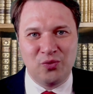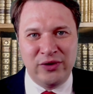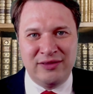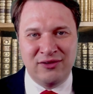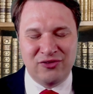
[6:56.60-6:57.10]

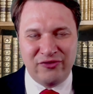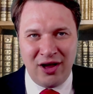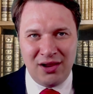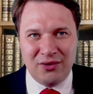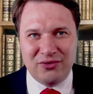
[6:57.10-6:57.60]
reads as
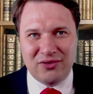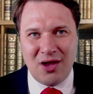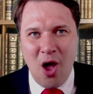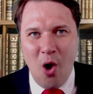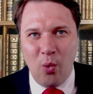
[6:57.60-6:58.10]
follows.
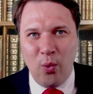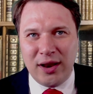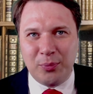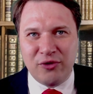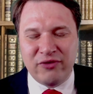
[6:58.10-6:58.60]
When
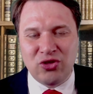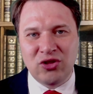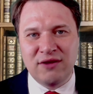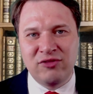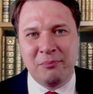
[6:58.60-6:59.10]
a
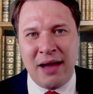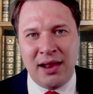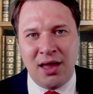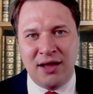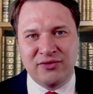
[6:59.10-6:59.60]
provision of the
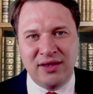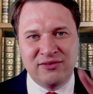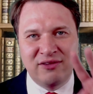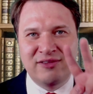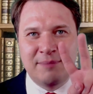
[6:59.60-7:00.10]
bylaws is
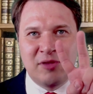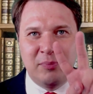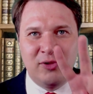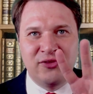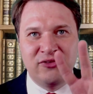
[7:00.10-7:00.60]

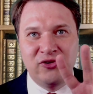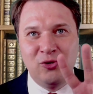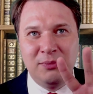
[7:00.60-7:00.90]
susceptible to two